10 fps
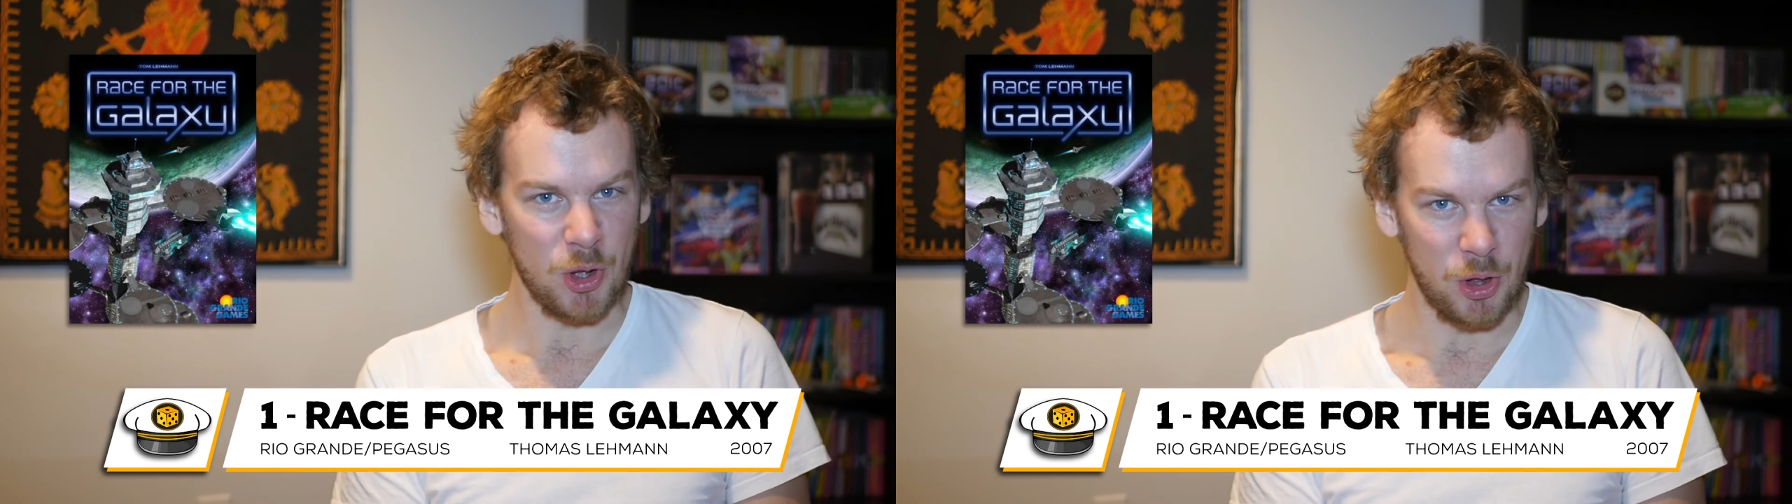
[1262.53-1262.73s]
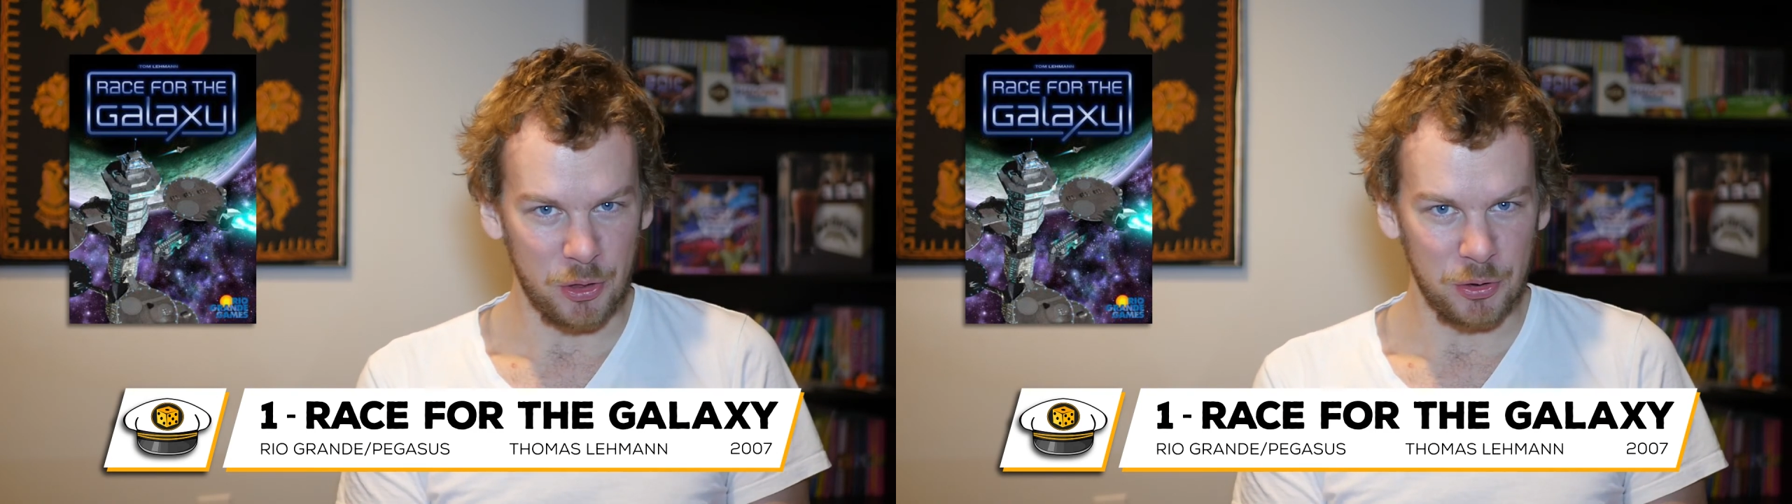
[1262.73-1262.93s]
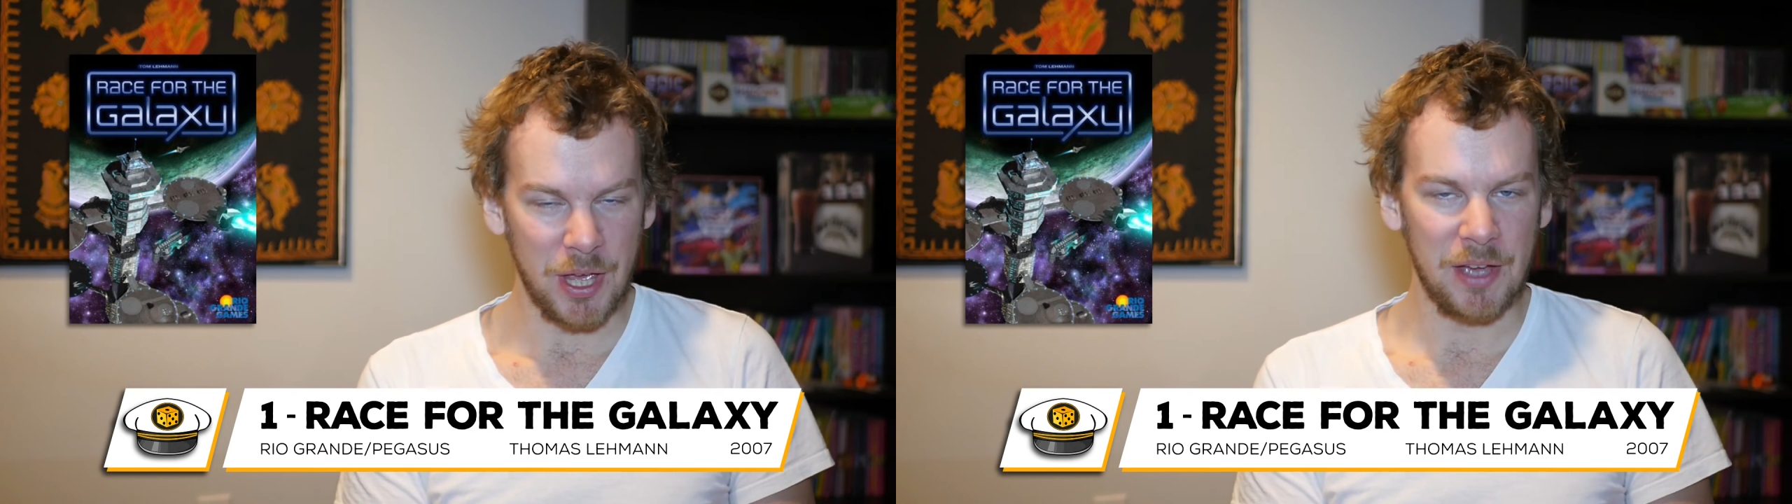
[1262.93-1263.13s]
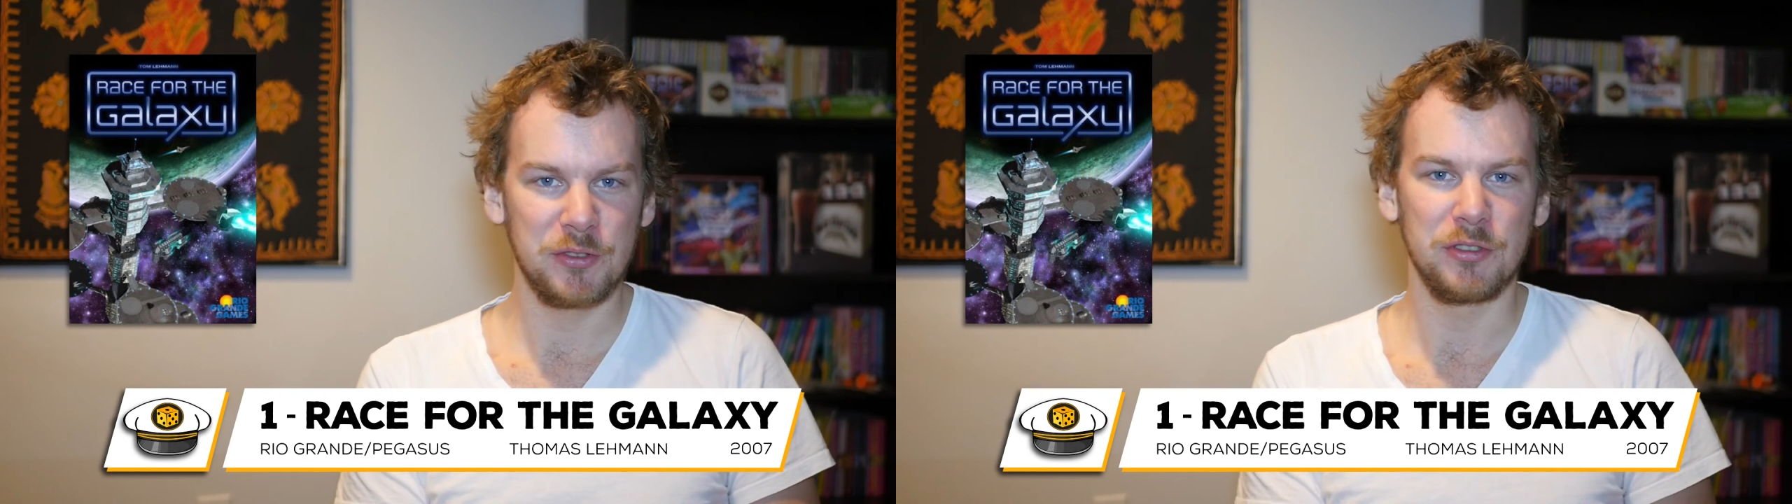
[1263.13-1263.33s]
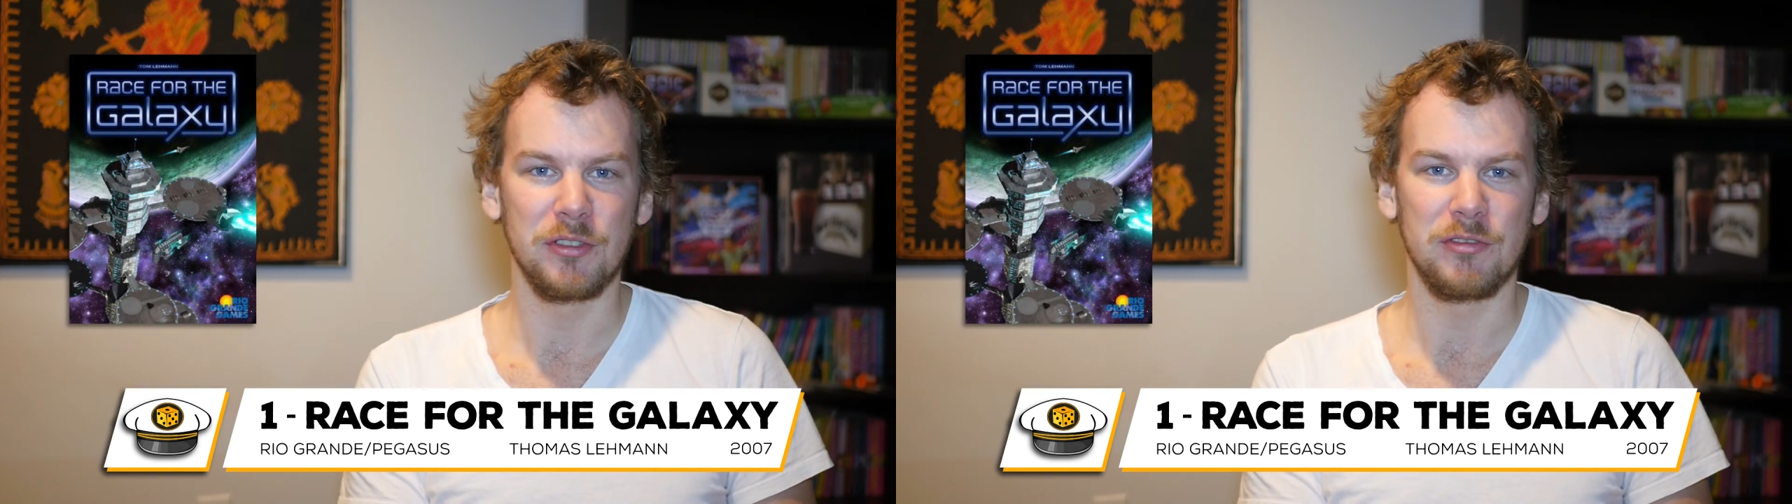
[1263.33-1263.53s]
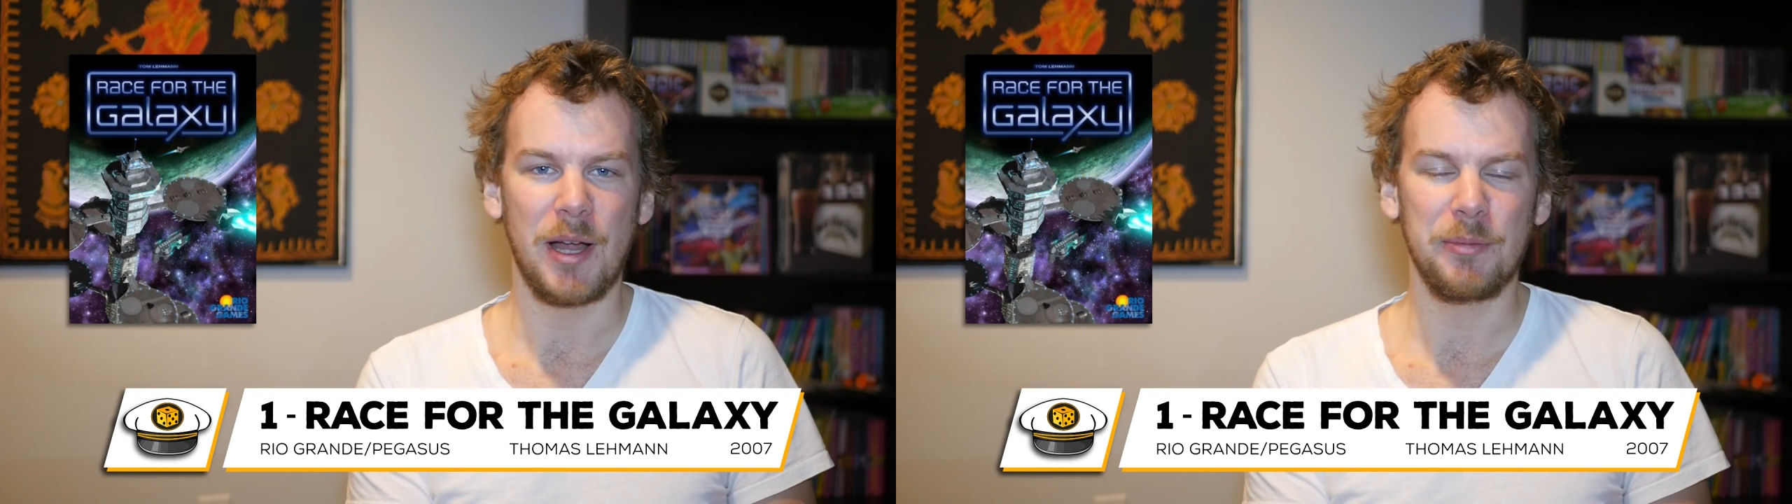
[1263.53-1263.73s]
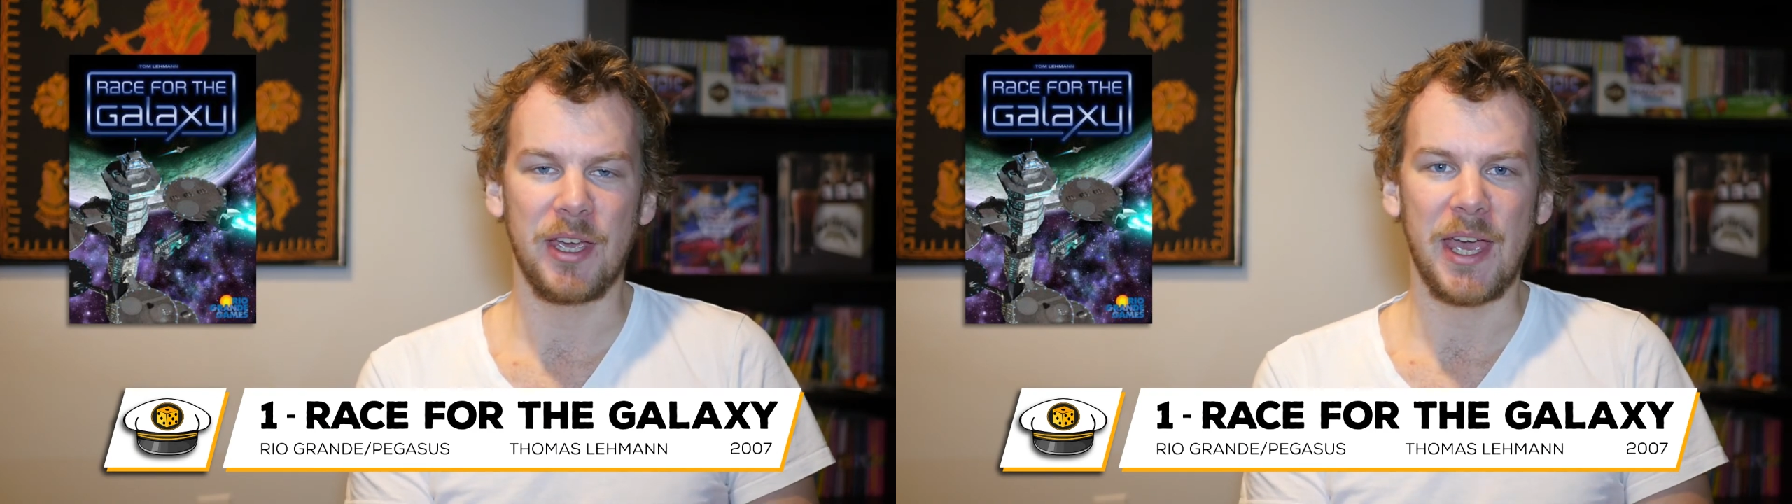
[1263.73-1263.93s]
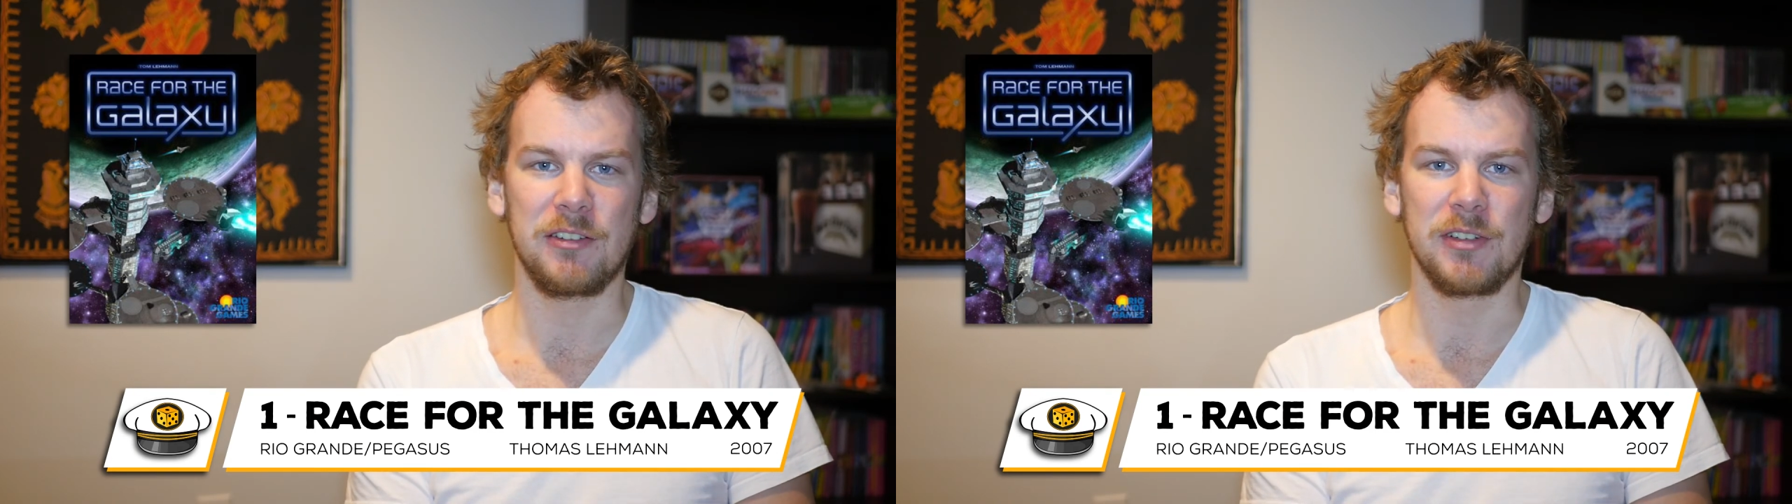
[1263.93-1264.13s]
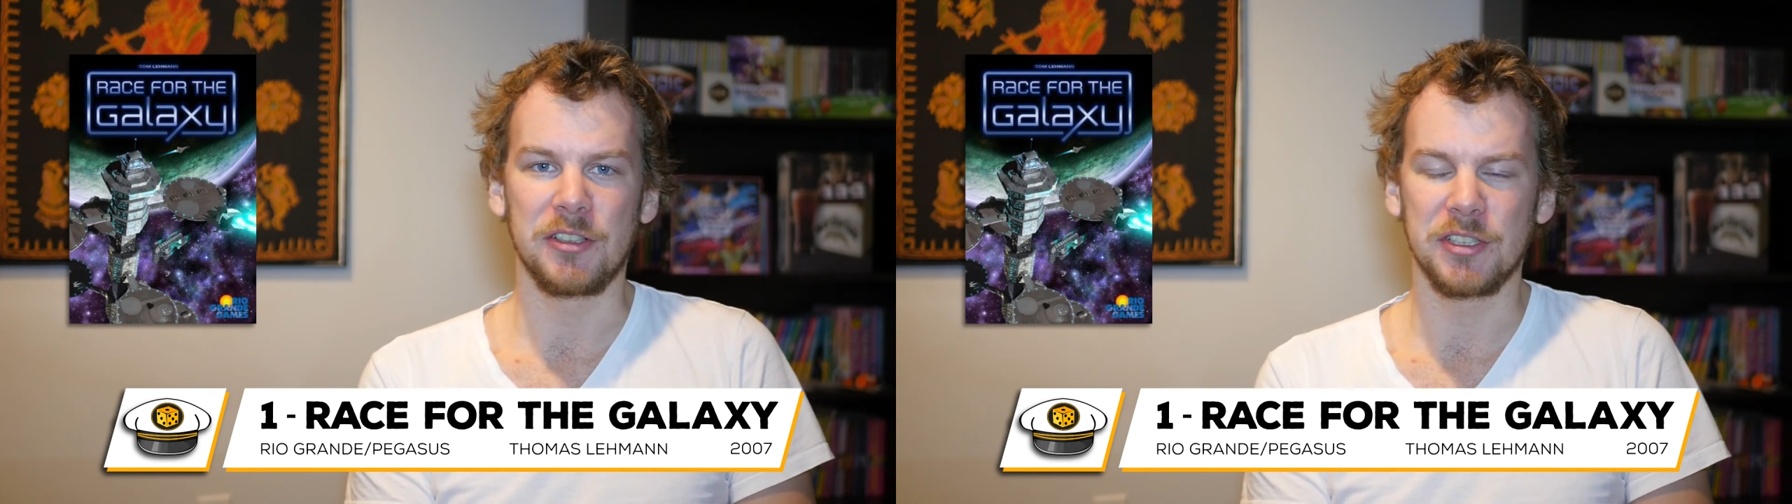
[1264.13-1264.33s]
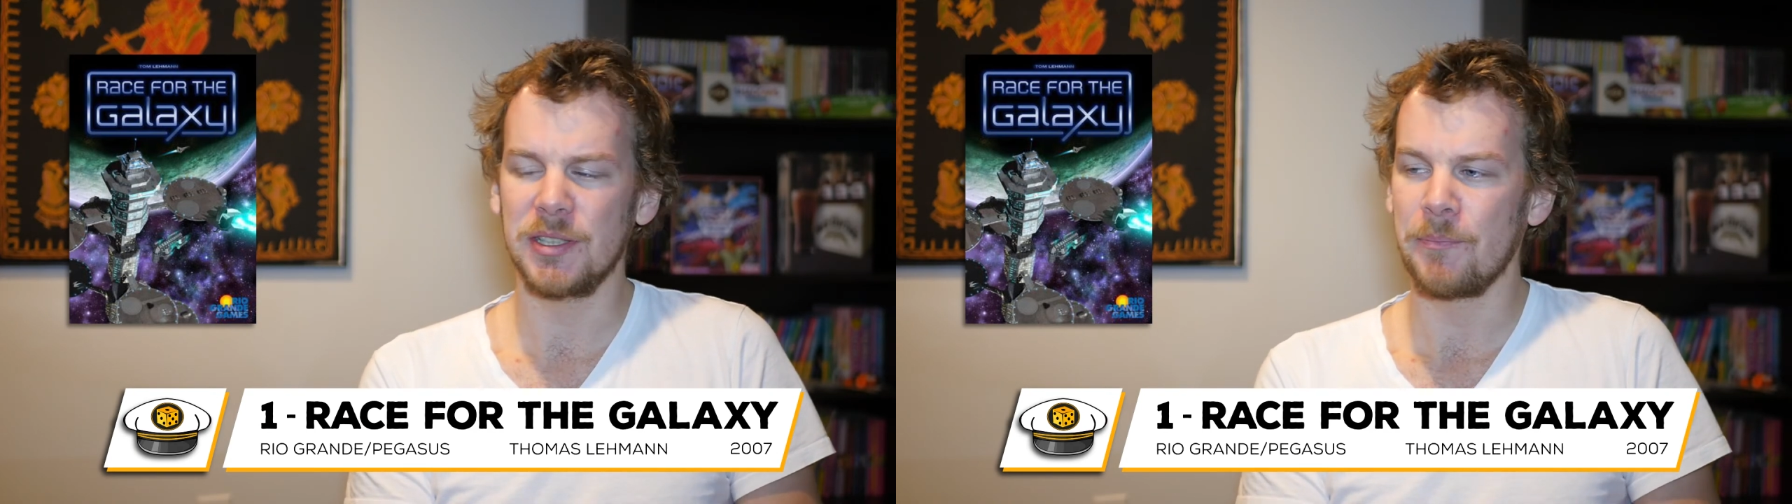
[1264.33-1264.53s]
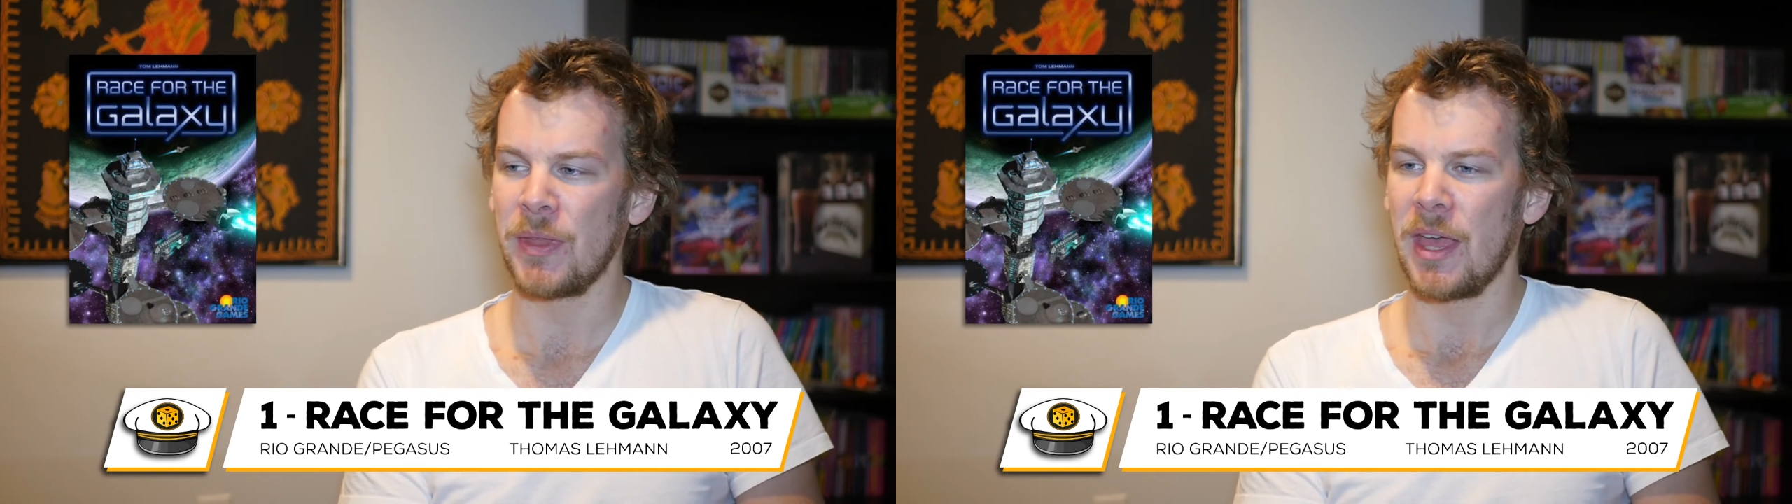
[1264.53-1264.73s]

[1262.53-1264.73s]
although you have to wrap your head around it.